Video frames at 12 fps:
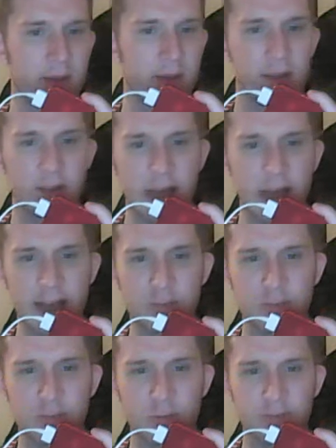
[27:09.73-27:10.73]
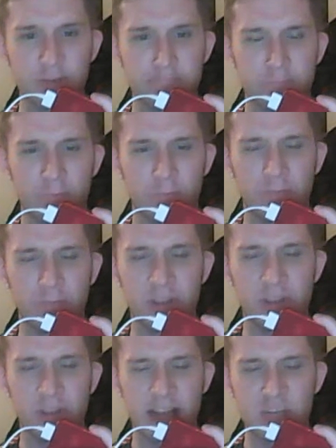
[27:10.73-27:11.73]
The Lions
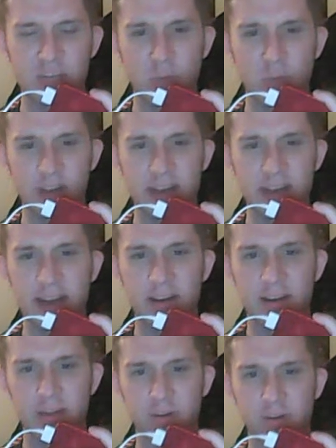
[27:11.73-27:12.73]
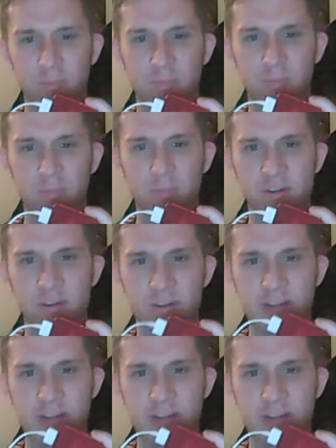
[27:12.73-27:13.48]
will need another of Bush's